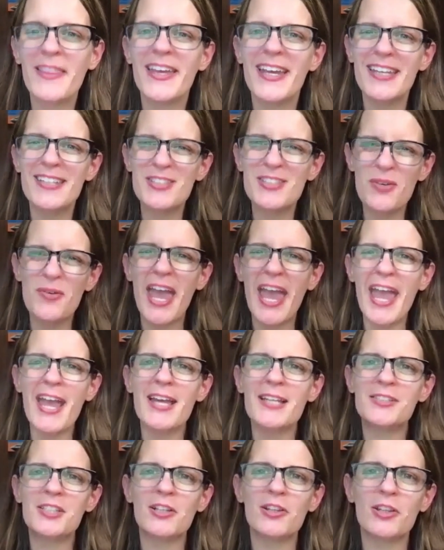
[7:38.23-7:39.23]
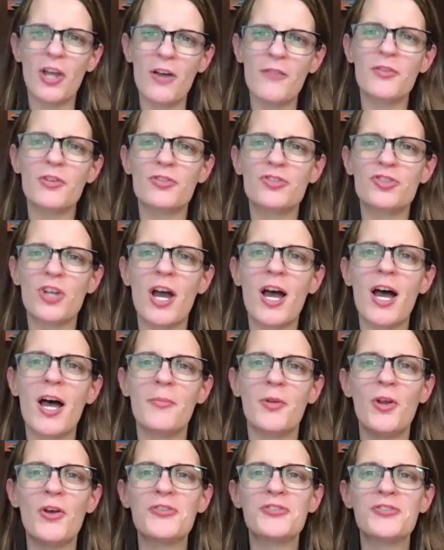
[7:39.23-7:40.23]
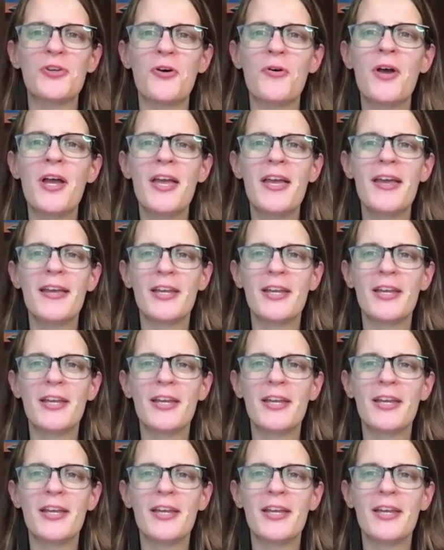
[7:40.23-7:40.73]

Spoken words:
Like, it's okay to love your job and also,